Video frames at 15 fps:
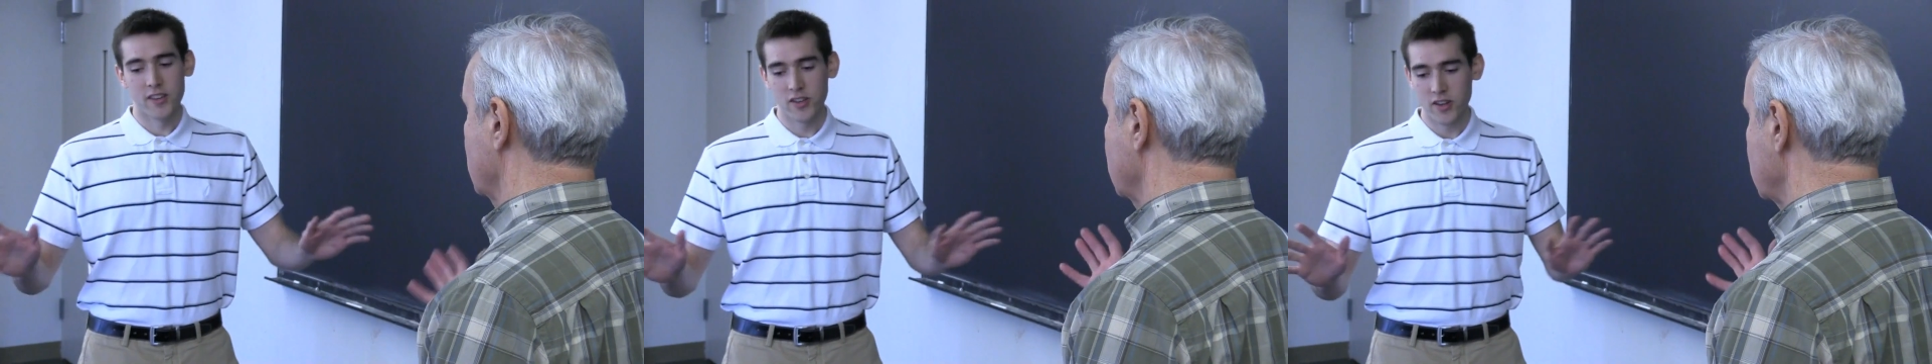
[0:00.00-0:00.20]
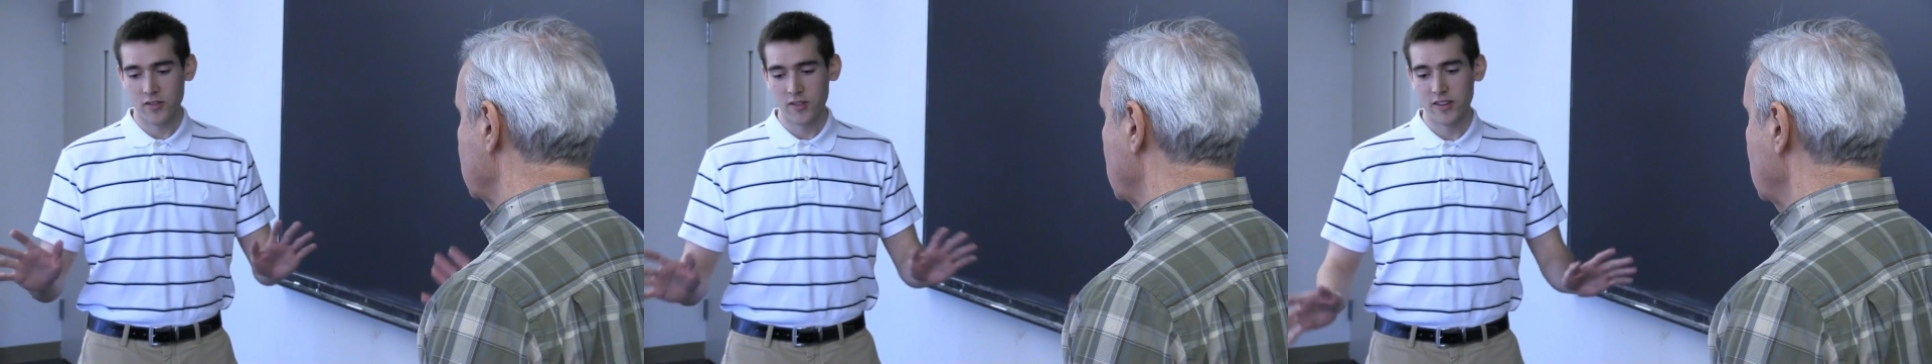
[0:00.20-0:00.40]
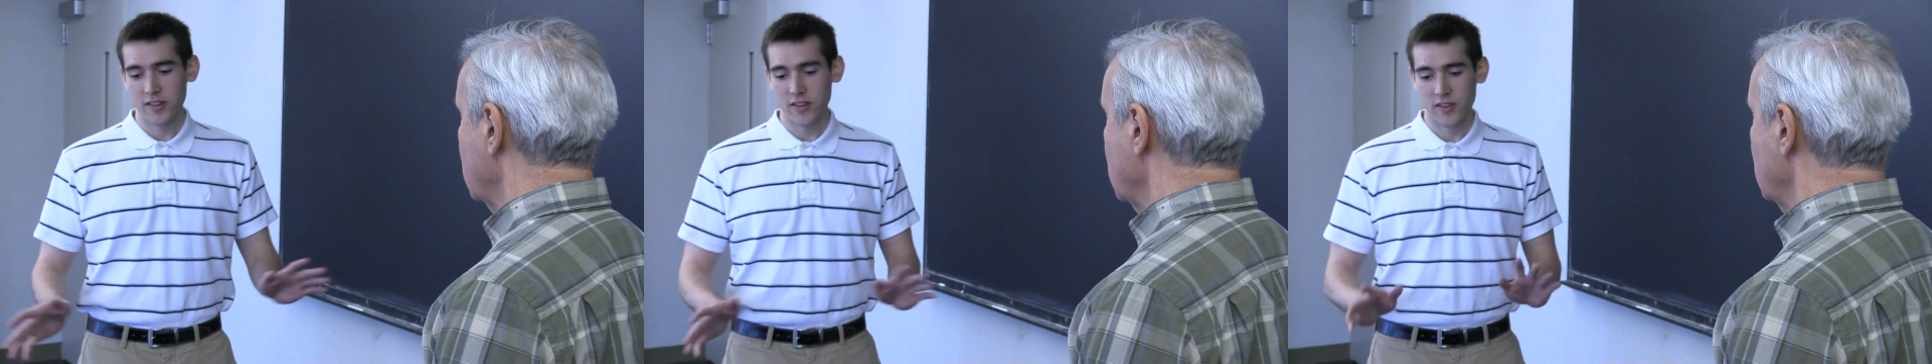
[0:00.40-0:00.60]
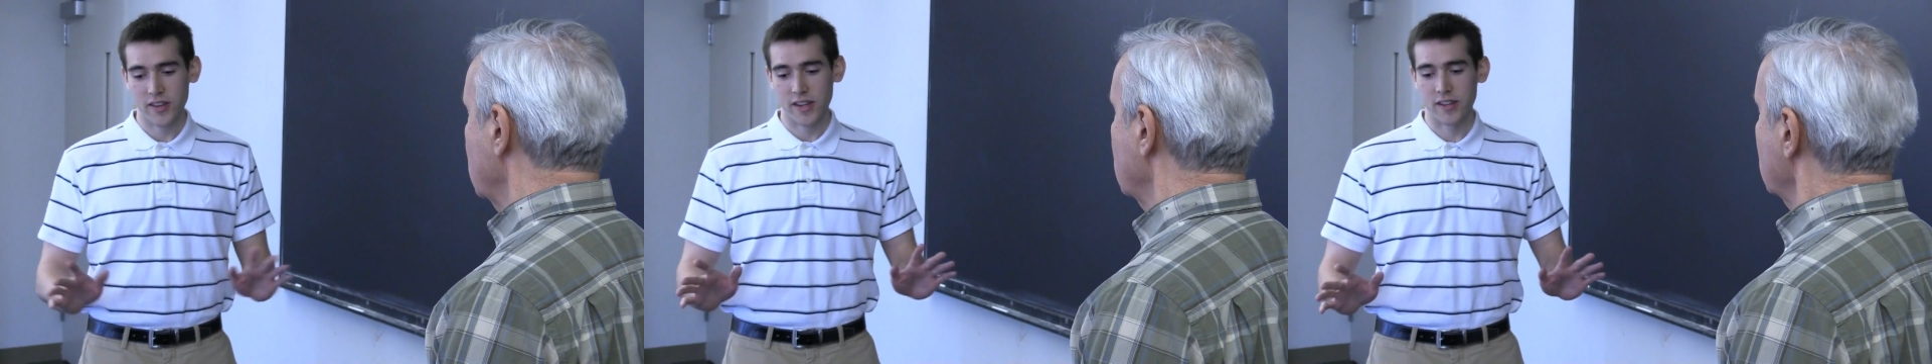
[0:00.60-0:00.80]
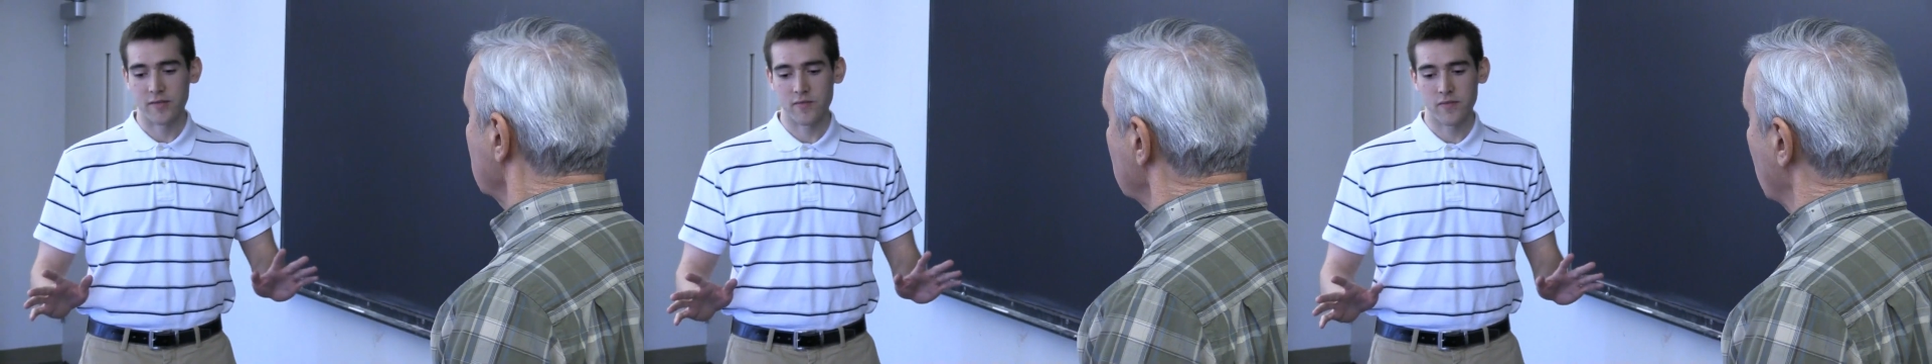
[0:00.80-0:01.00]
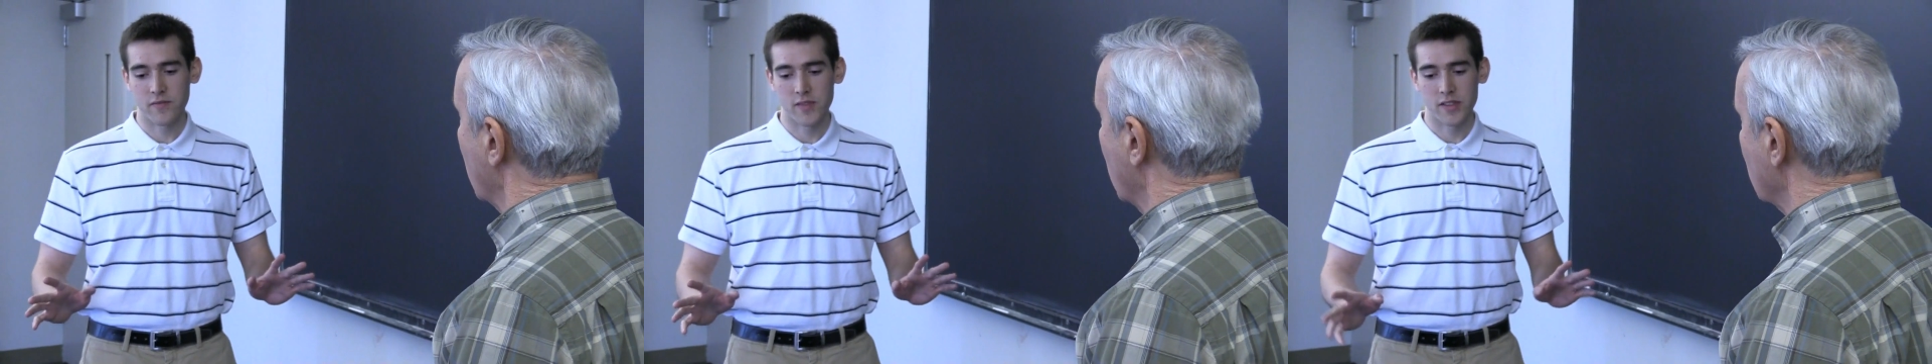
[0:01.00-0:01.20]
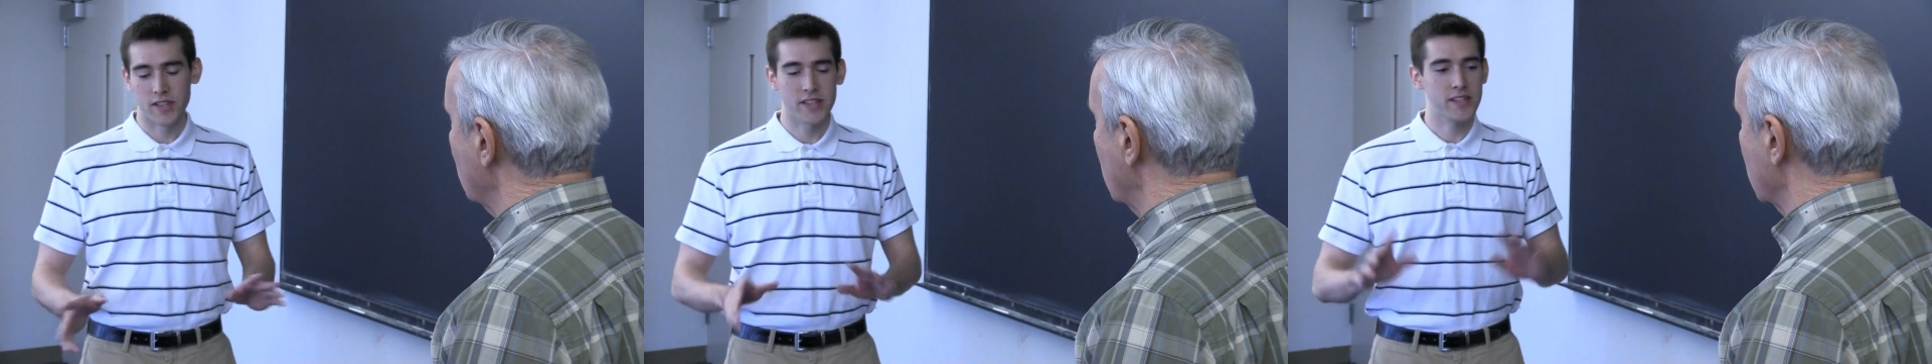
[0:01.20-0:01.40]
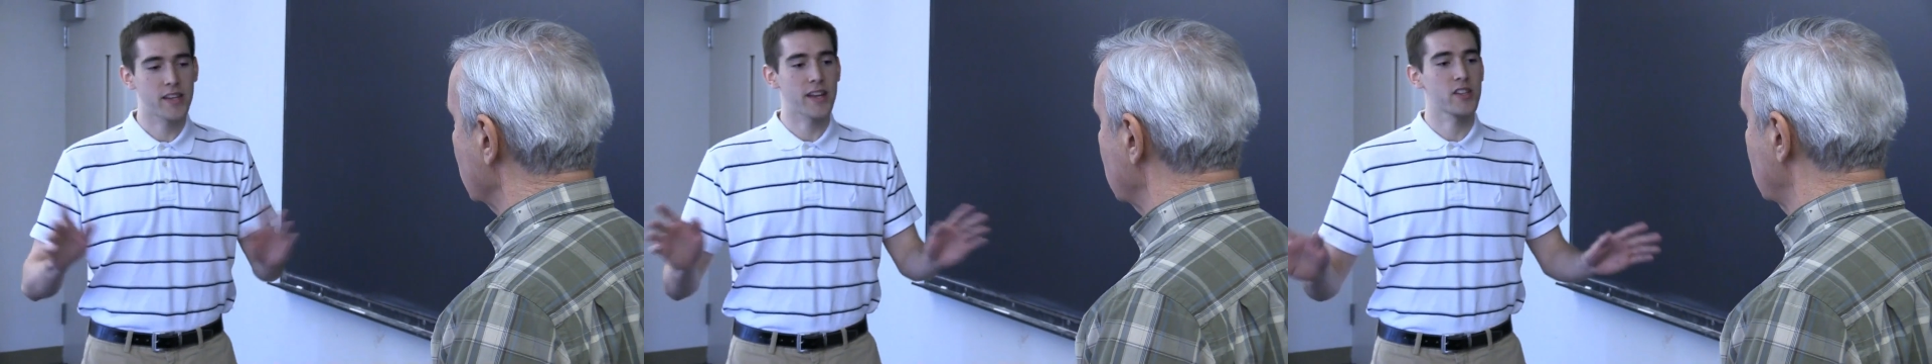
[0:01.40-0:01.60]
You know what? Okay. Yeah.
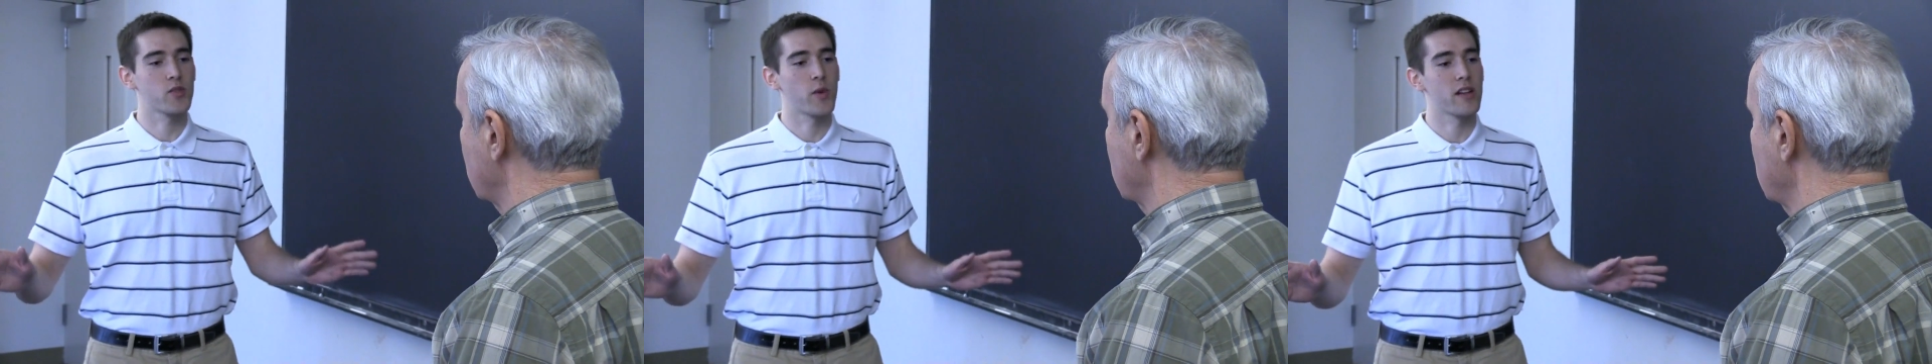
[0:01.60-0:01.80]
Let's not